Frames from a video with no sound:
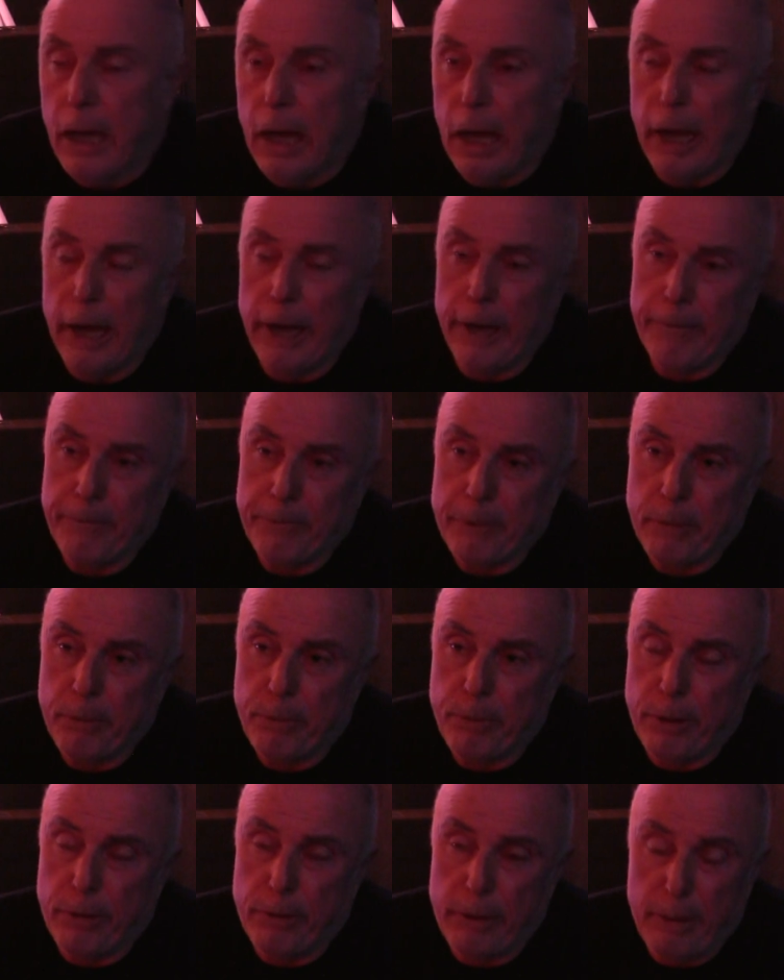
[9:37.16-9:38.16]

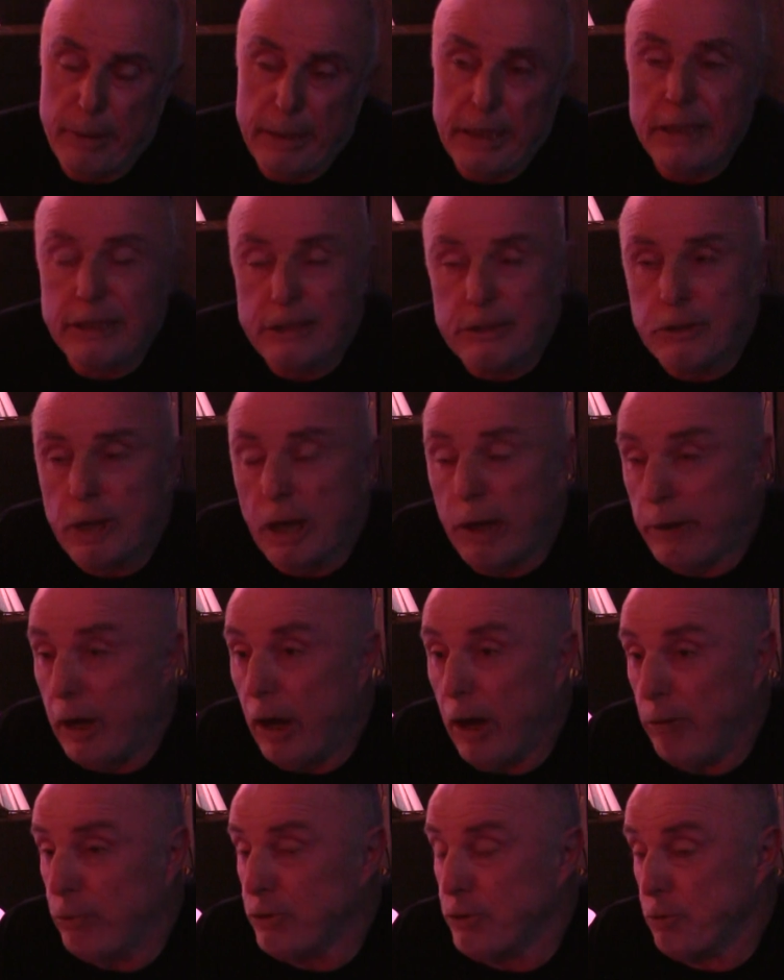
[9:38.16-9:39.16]
But I mean, it is.
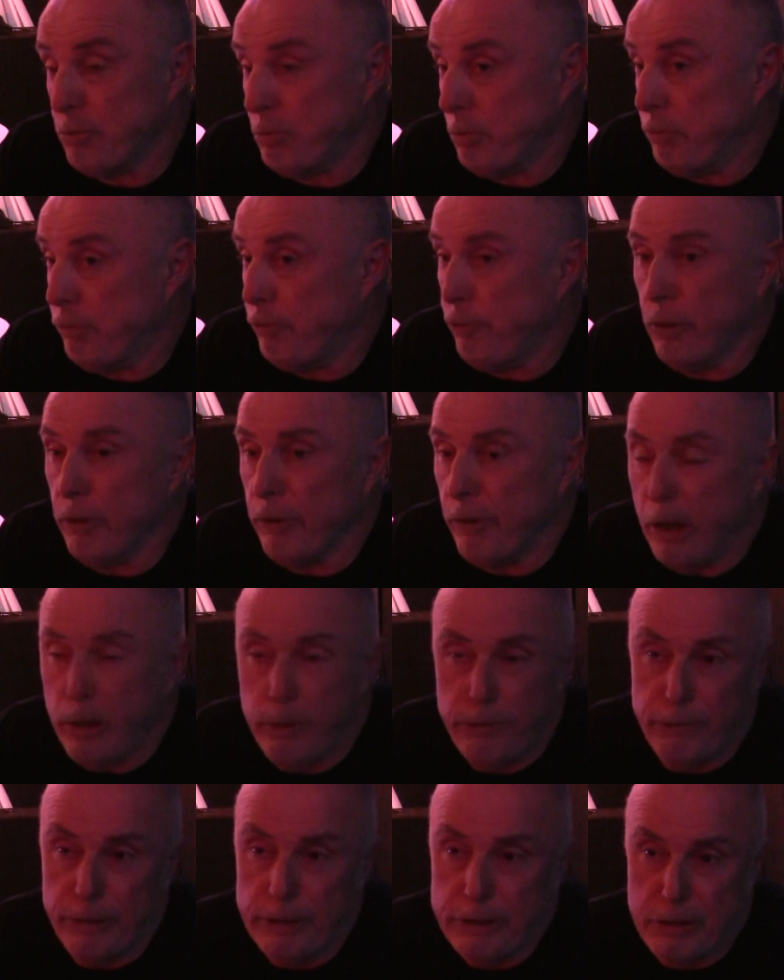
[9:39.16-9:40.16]
I was full of
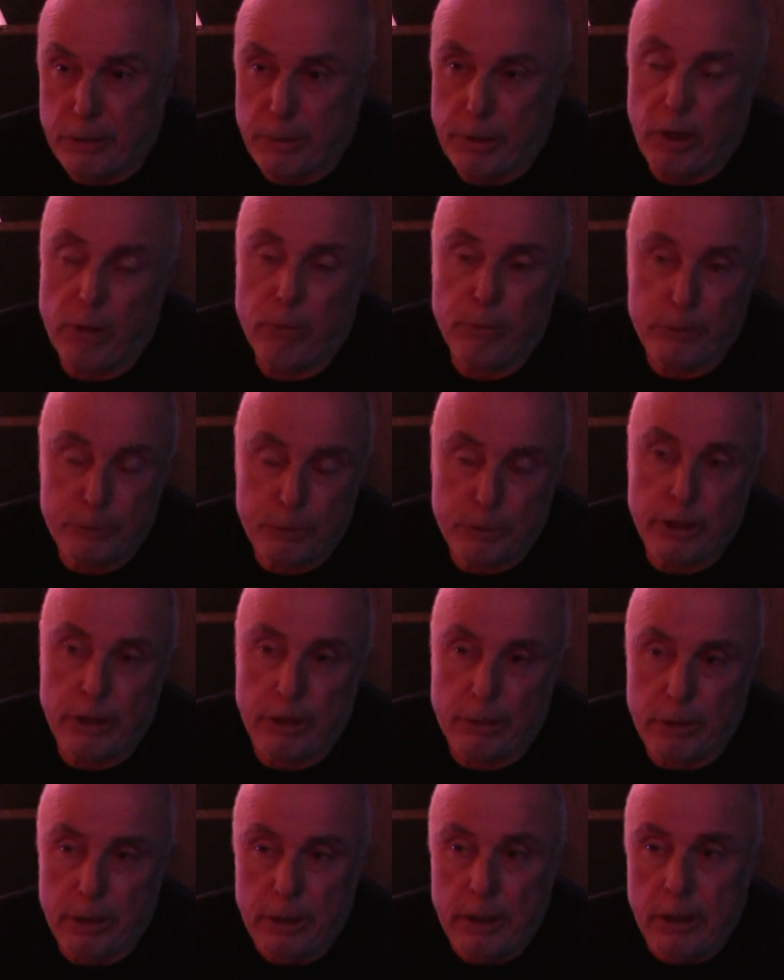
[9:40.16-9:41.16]
hope for this. I mean, I was, you
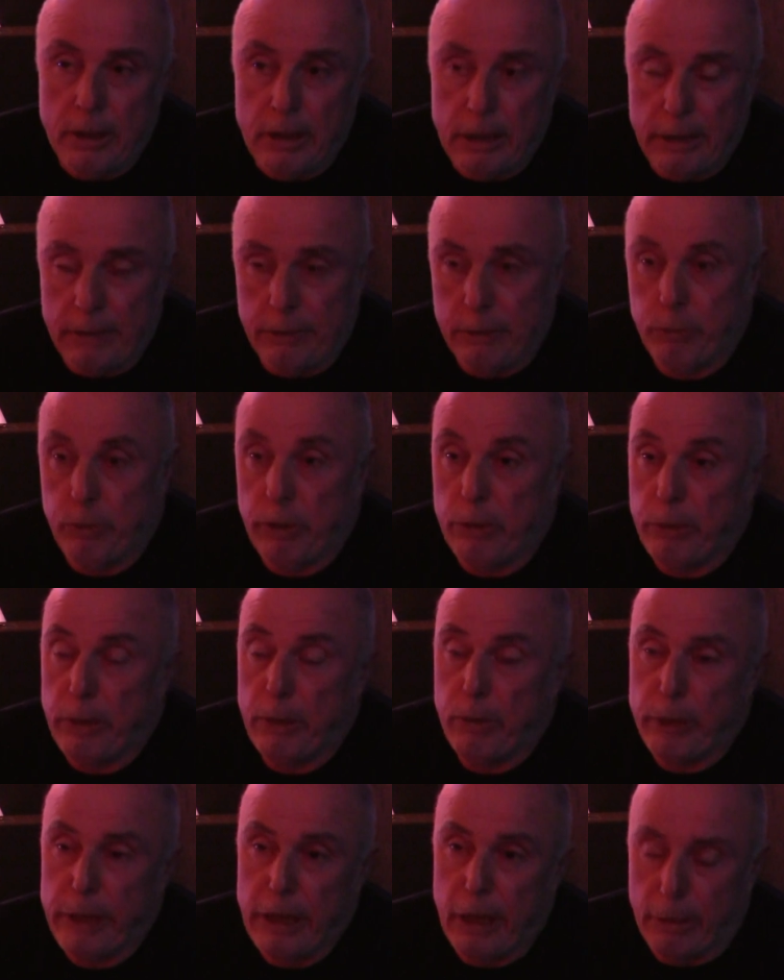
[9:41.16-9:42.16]
know, in,
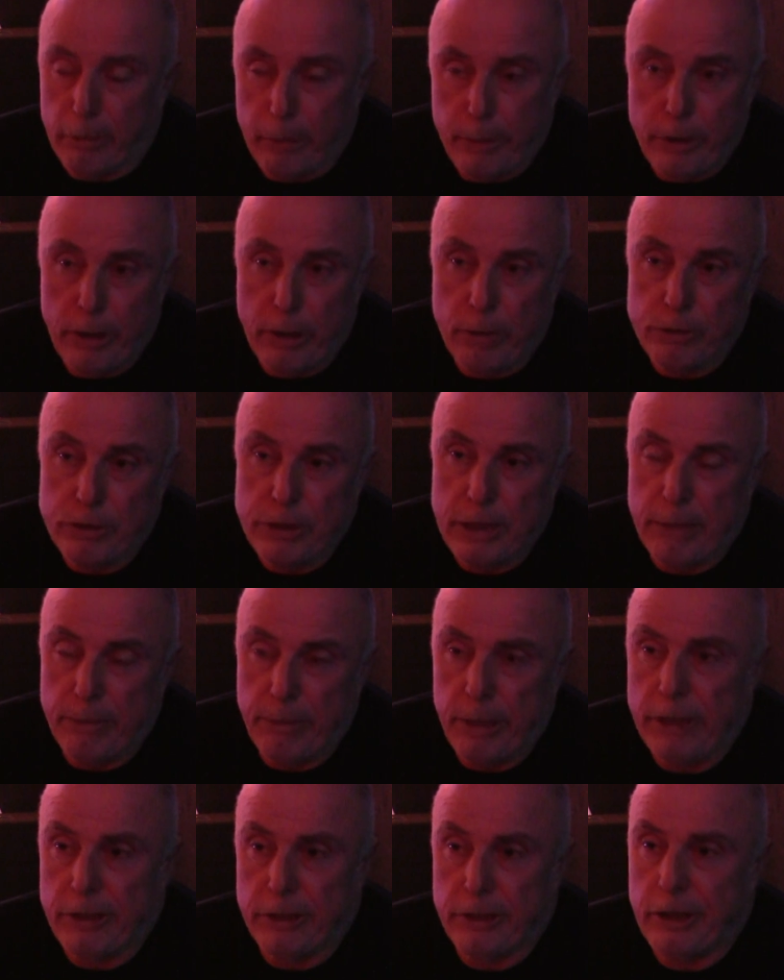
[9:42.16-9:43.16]
where we are, I mean, I was
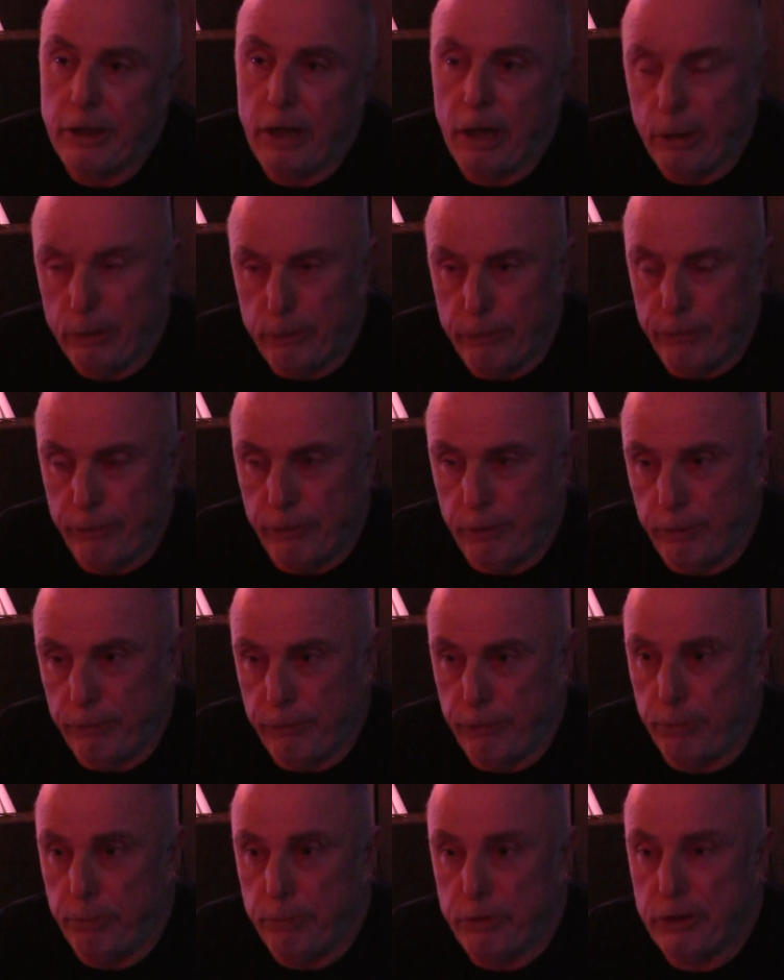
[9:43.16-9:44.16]
campaigning in Hove
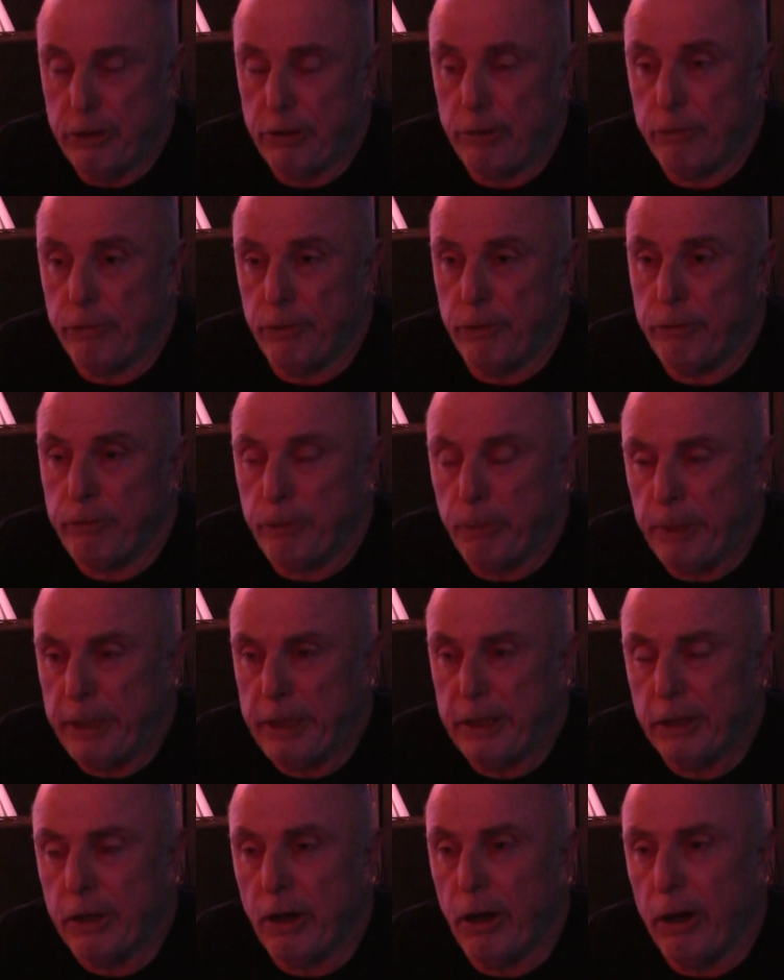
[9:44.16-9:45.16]
for
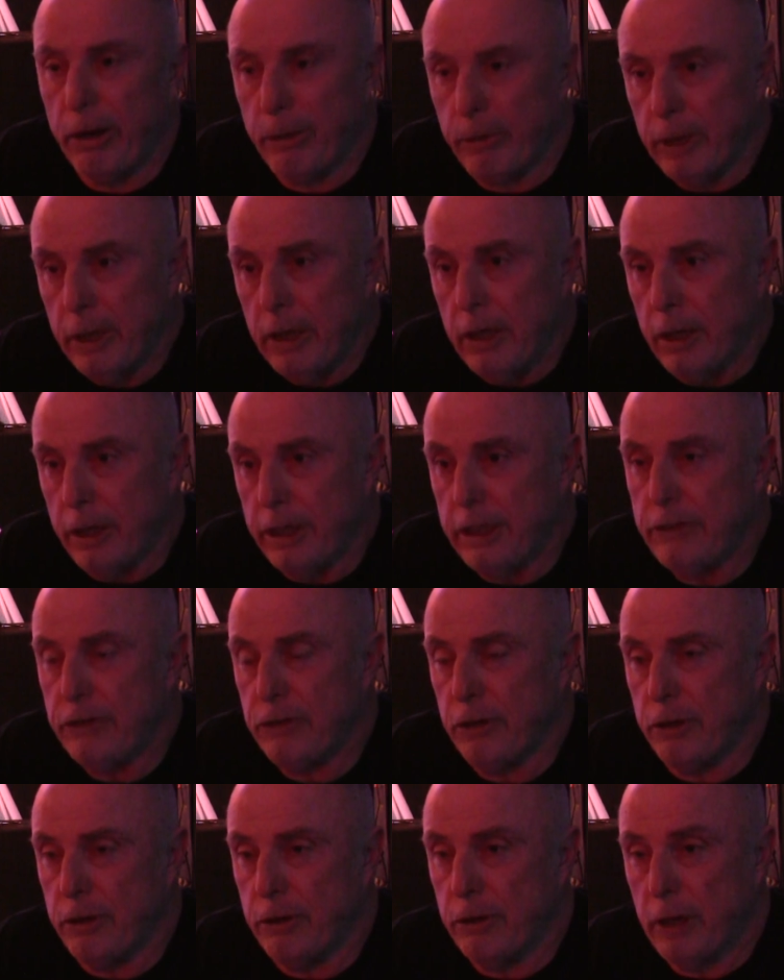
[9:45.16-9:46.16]
Peter Kyle, and he
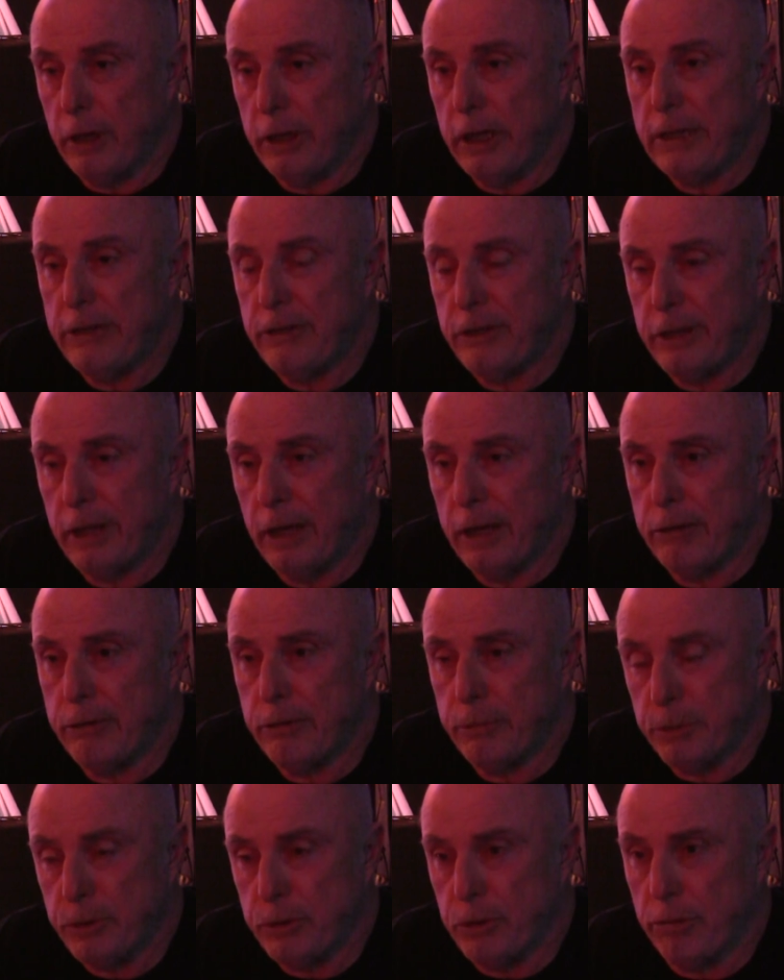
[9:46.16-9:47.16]
turned an
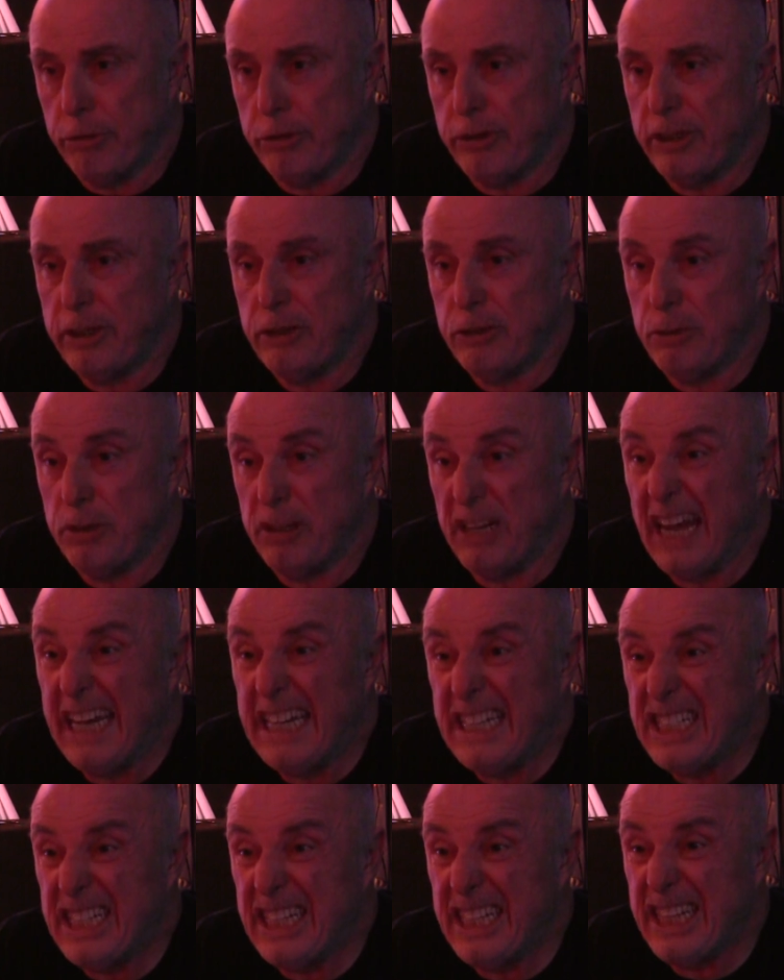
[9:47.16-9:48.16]
1,800 majority into an
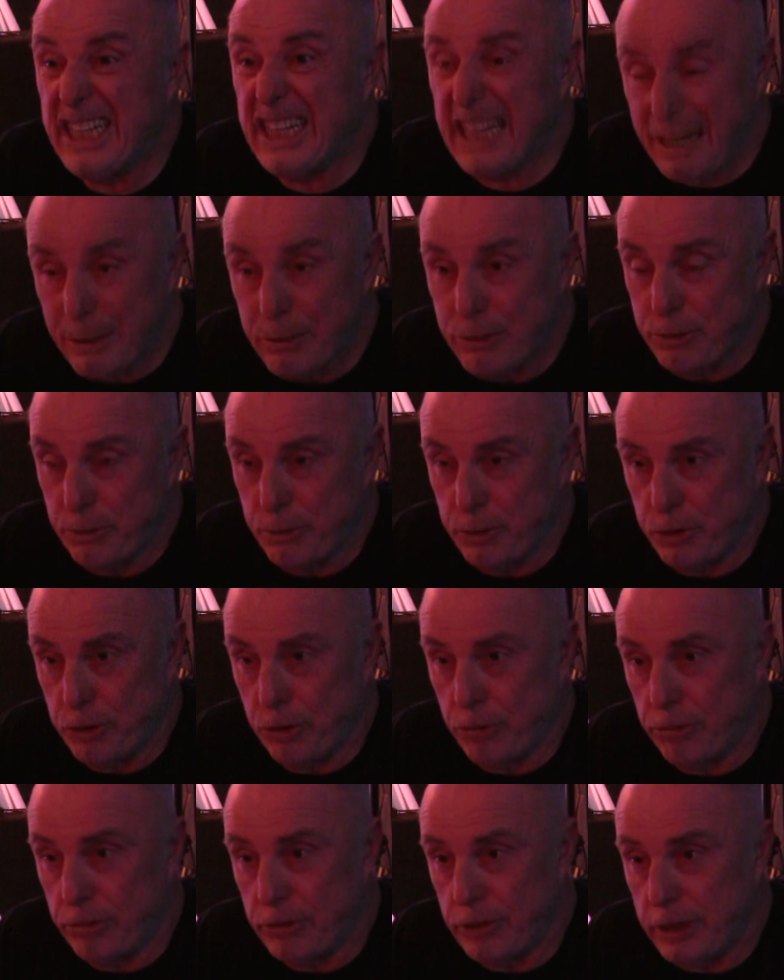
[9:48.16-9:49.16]
18,000
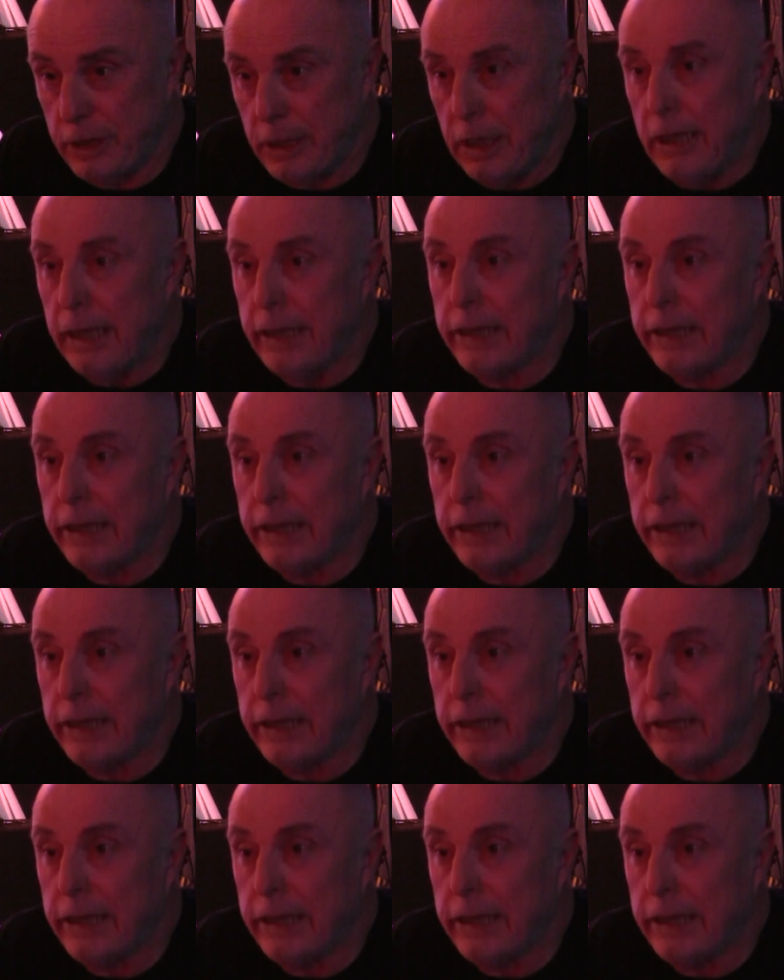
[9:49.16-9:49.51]
majority.